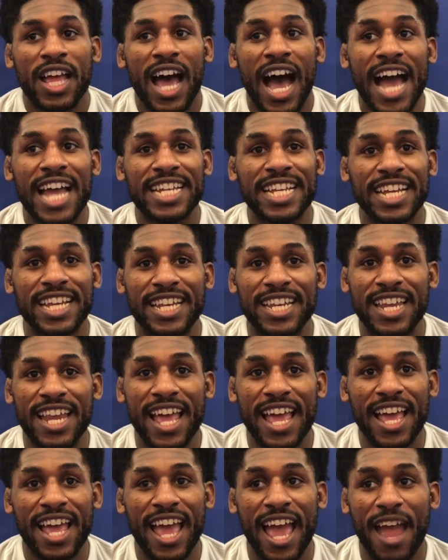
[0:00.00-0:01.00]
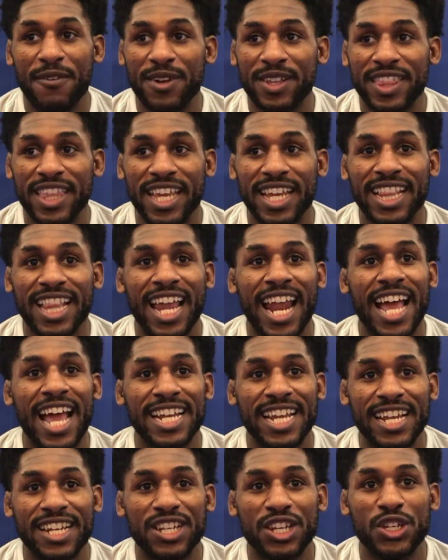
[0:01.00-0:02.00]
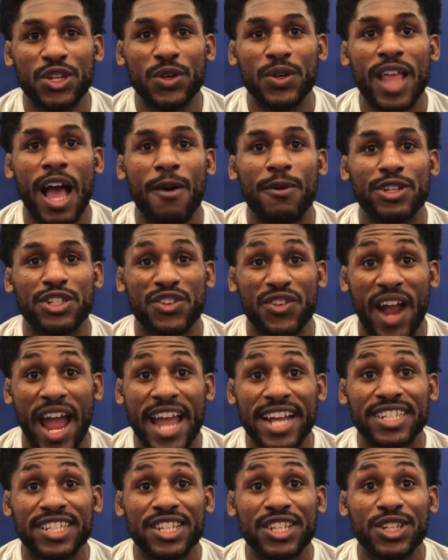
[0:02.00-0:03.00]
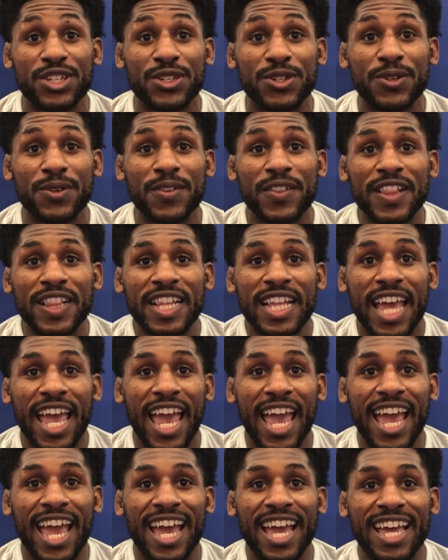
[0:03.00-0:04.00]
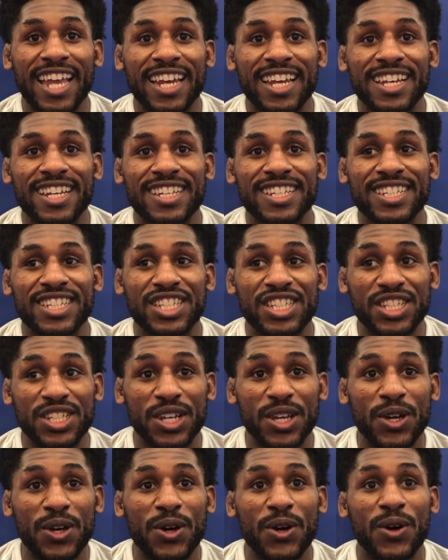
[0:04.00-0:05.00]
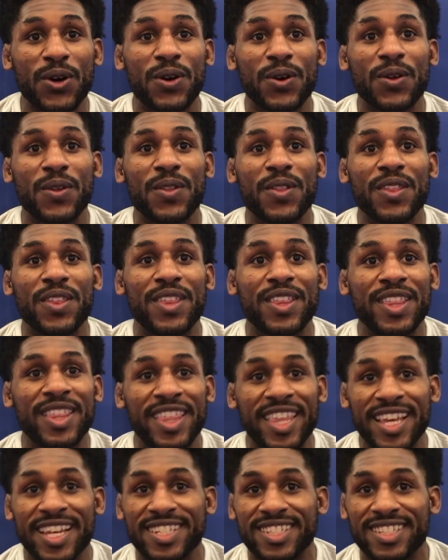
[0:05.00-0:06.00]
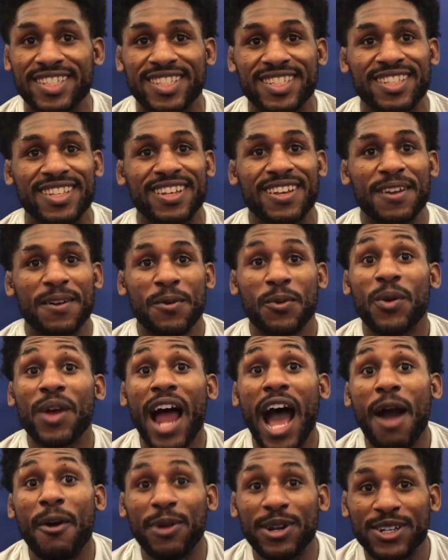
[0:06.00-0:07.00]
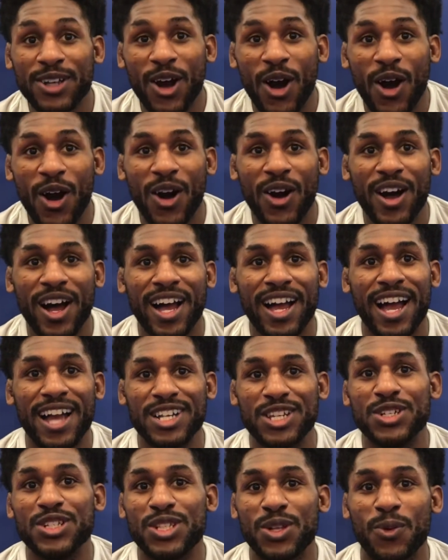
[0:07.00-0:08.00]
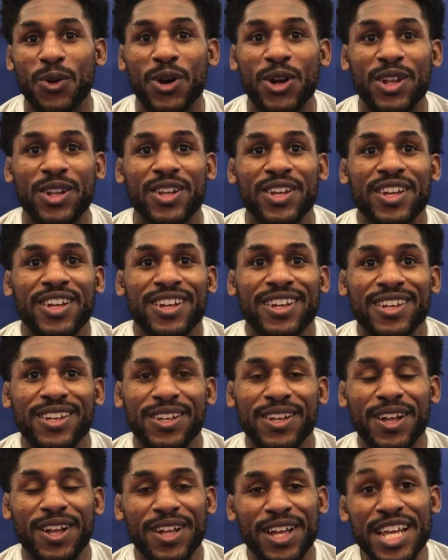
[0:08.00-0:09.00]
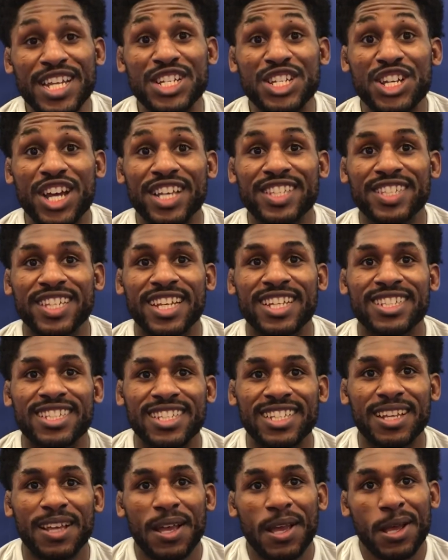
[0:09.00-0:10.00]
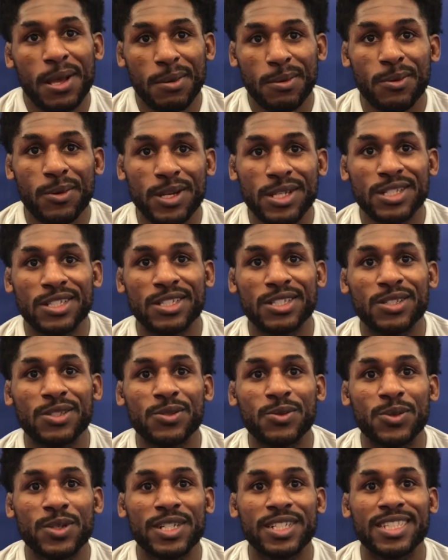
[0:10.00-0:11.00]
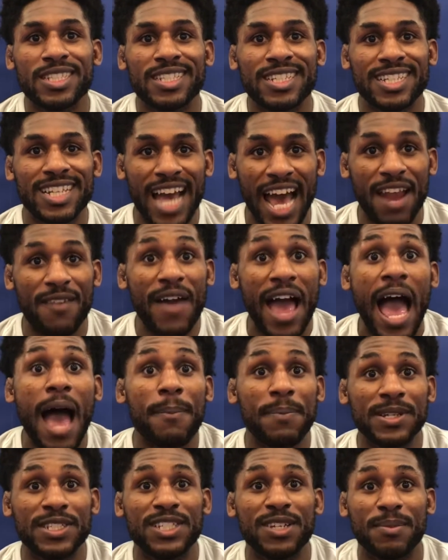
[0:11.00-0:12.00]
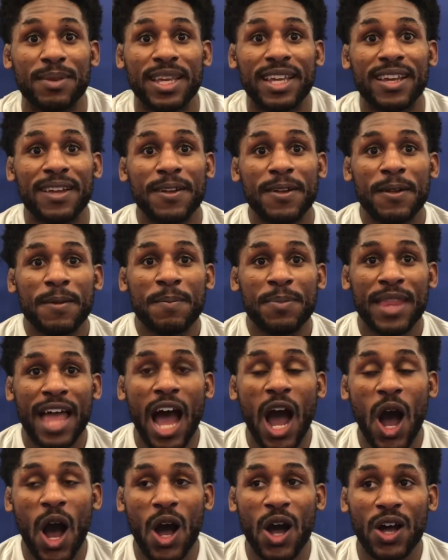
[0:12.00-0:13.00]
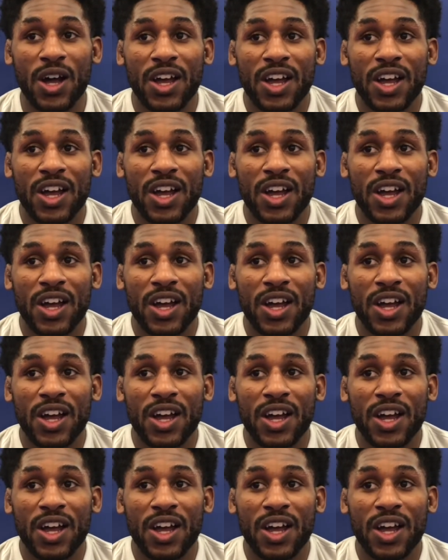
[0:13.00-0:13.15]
I did everything that I needed to do that was right to do. And still this, what I would call, I'd use the word injustice, was kind of happened to me. Now,